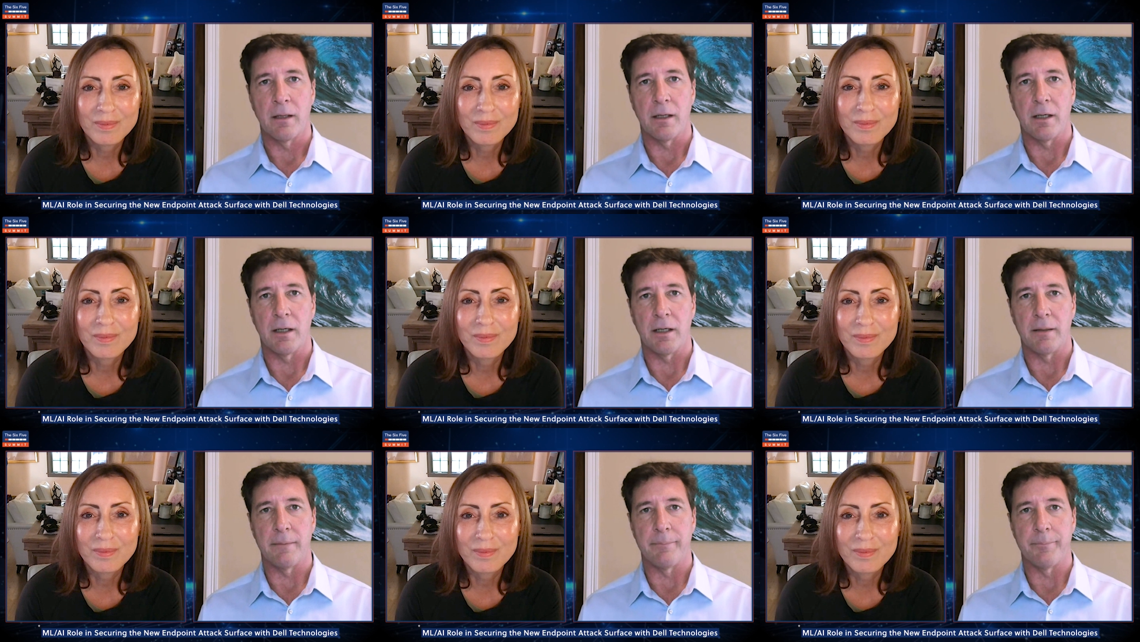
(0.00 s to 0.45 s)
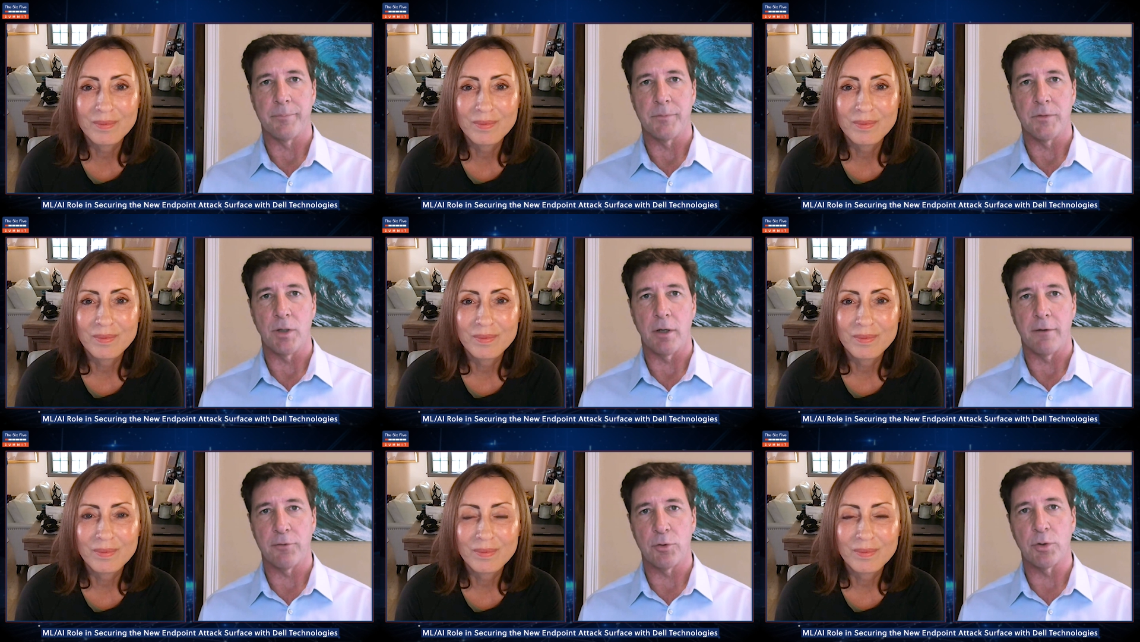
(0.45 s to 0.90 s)
Speaker 1: um,
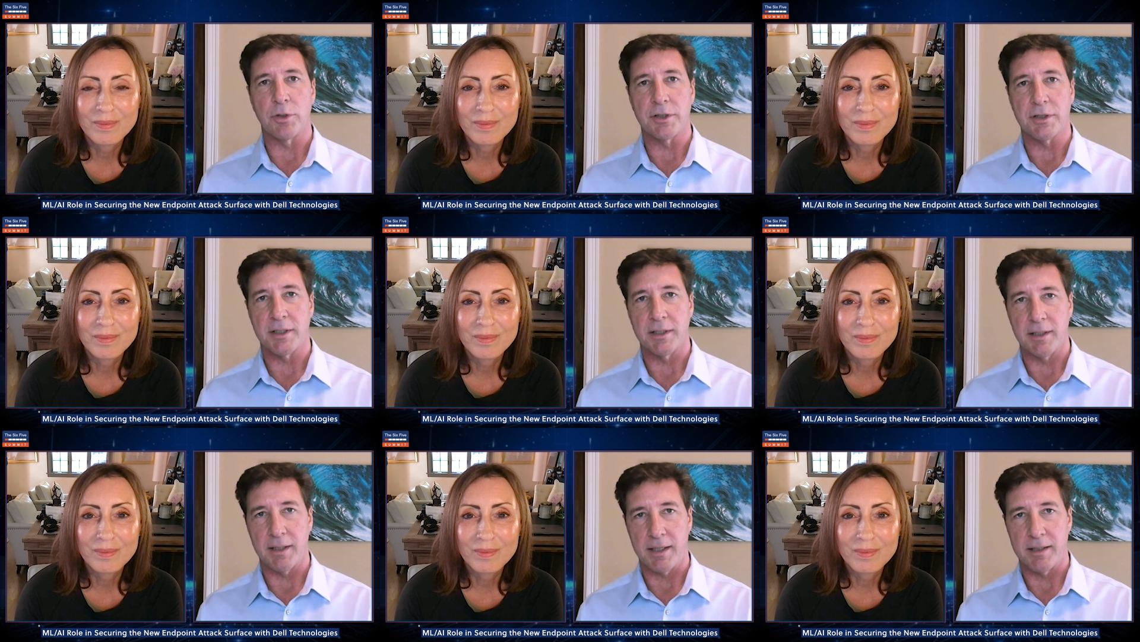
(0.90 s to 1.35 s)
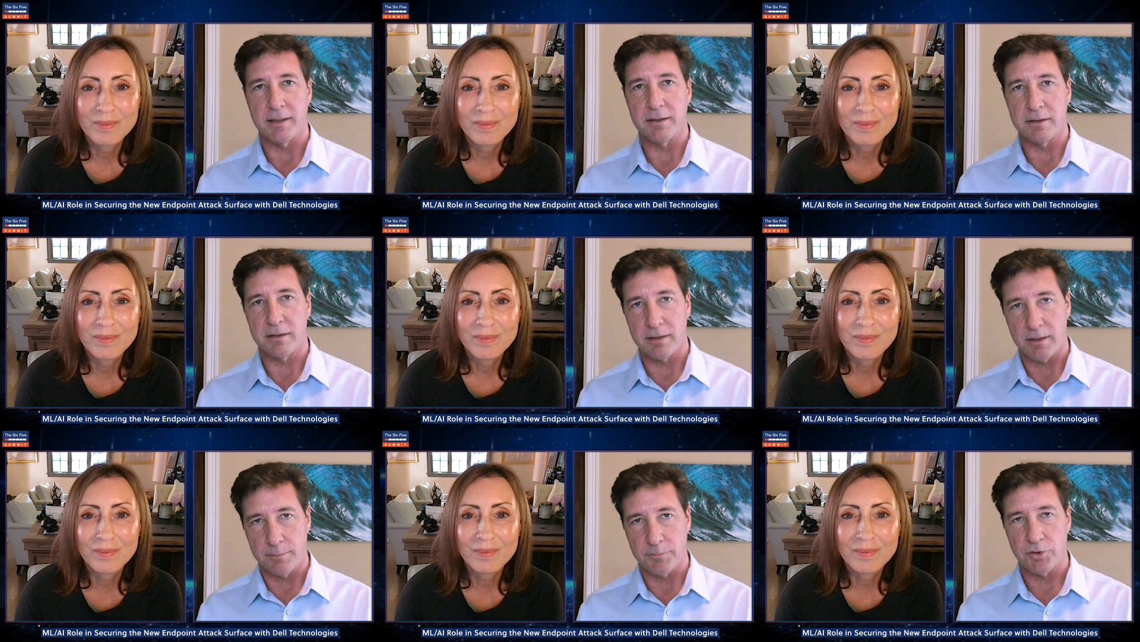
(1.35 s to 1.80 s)
you know, of course, uh,
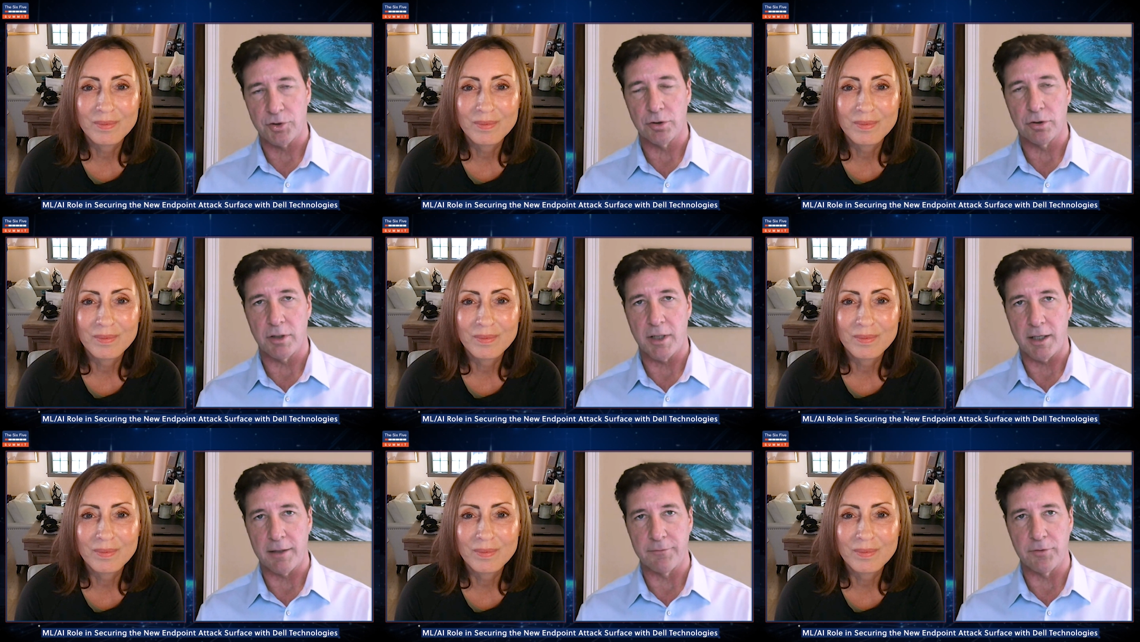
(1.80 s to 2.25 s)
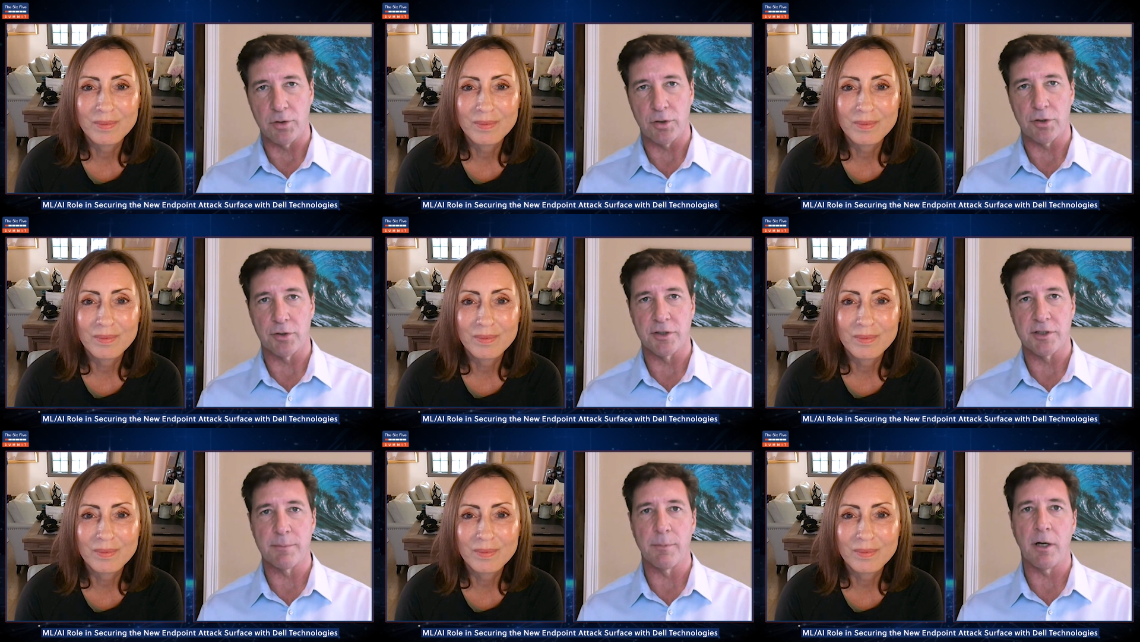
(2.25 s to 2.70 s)
as I'm sure a lot of you
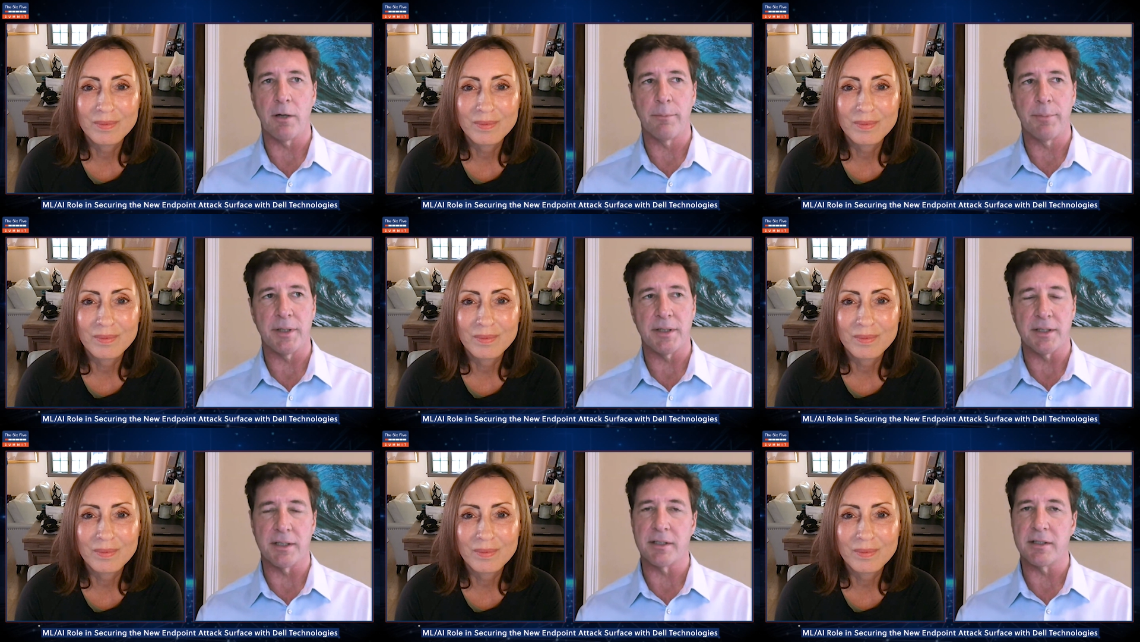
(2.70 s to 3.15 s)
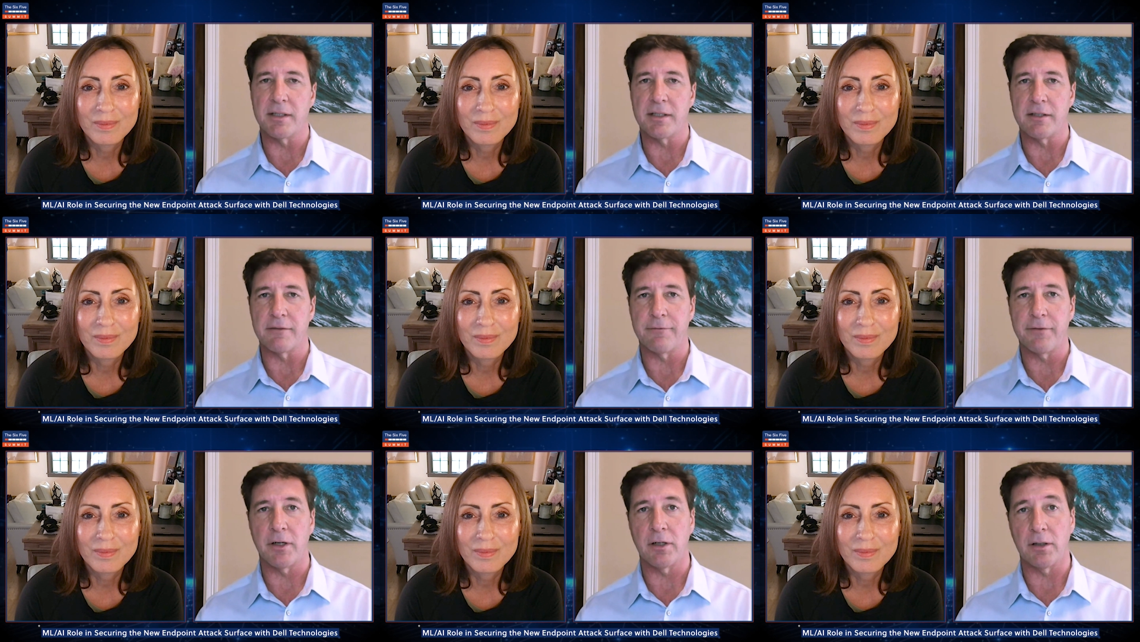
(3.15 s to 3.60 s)
heard, small business is
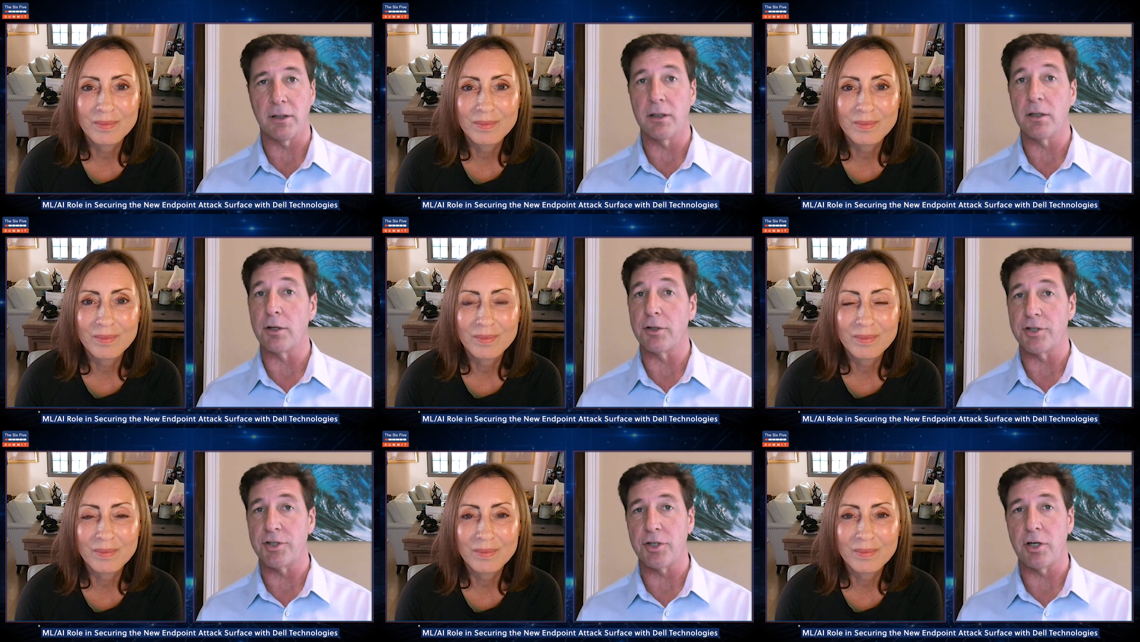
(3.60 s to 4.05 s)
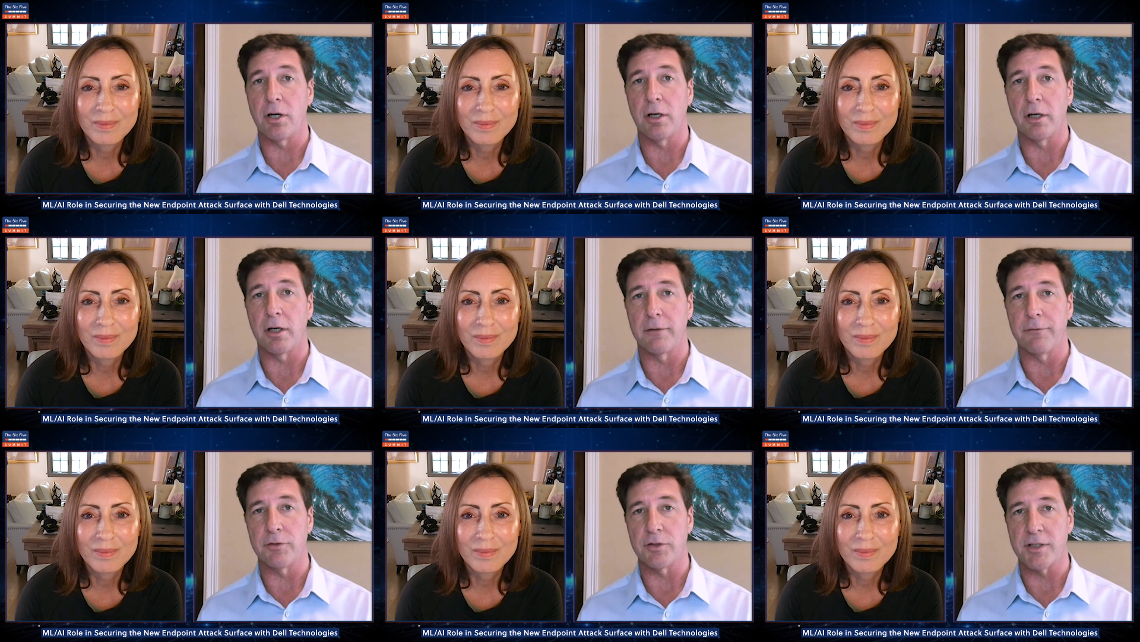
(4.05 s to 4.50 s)
a fairly large
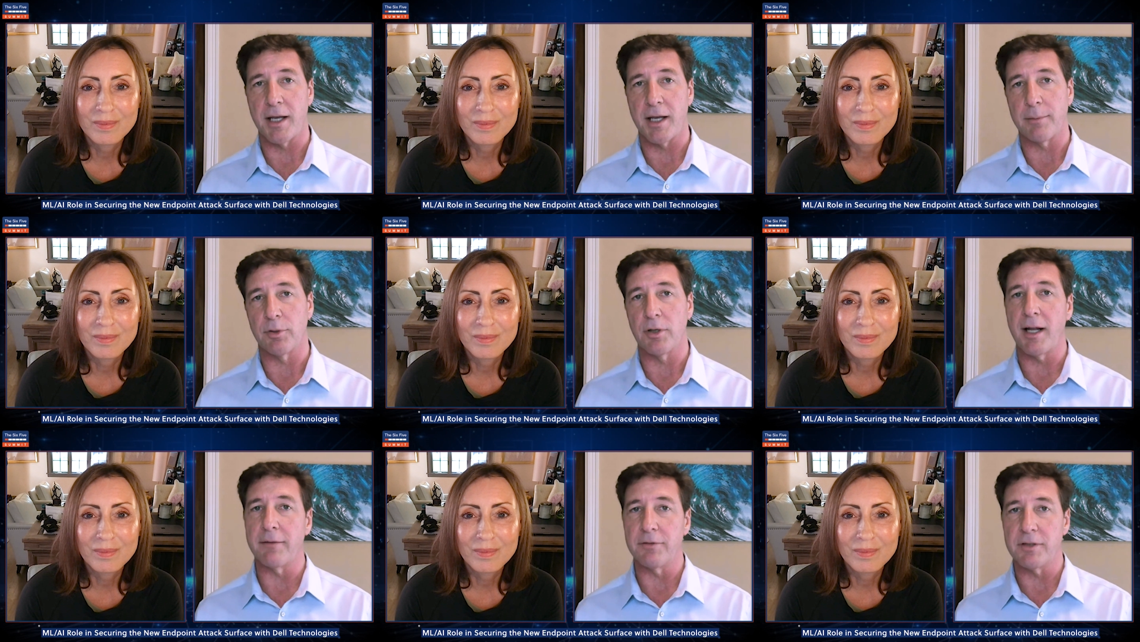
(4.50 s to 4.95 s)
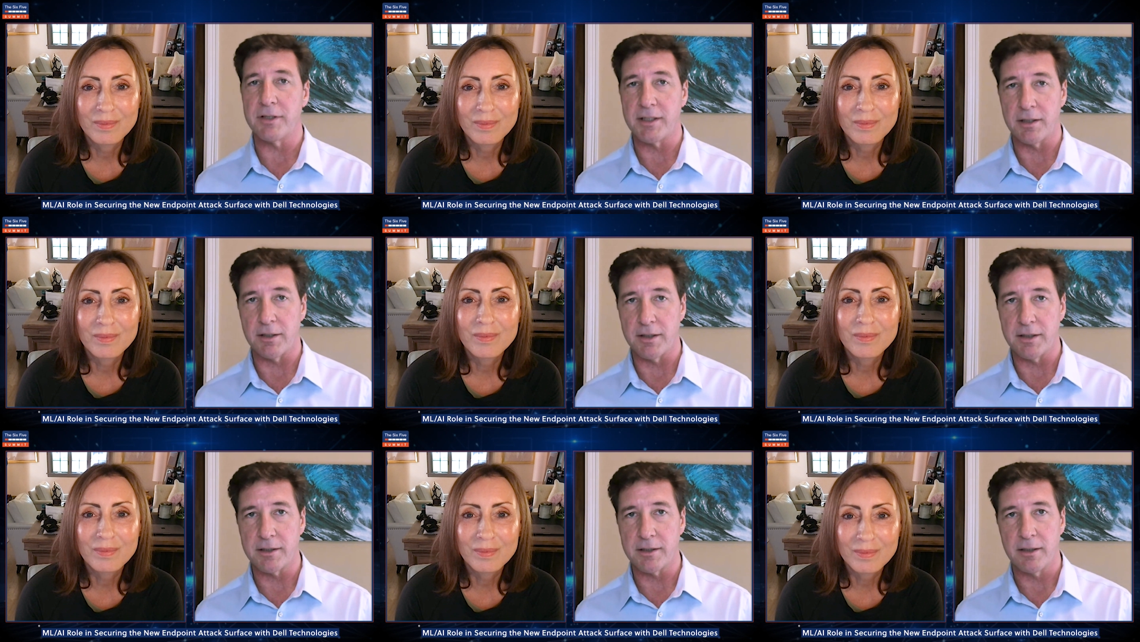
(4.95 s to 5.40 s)
target for cyber
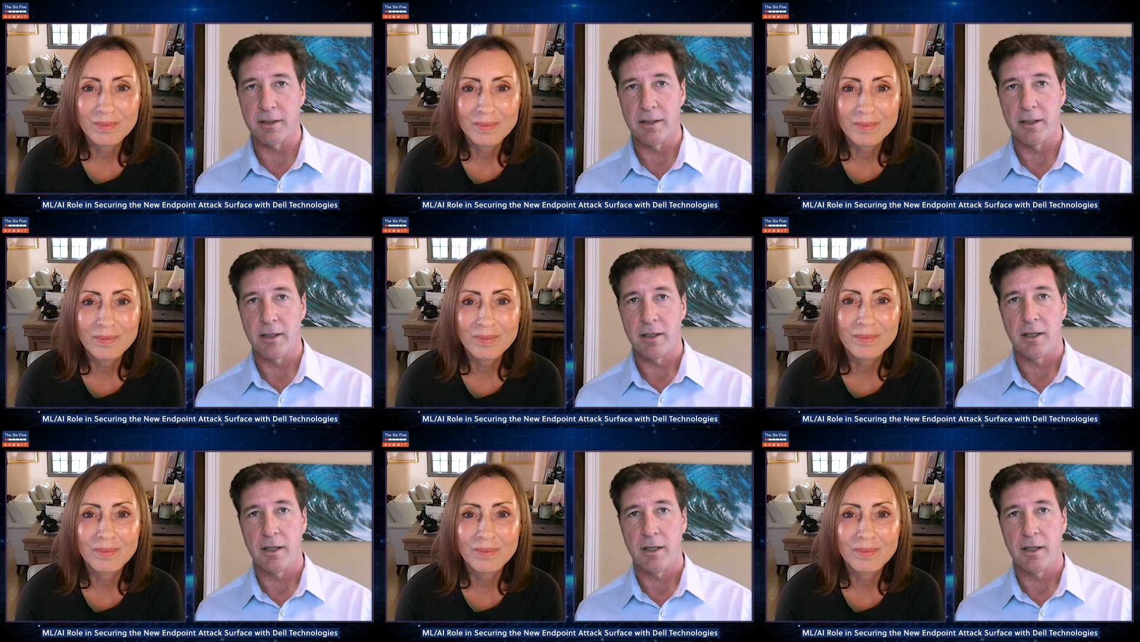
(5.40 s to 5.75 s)
adversaries.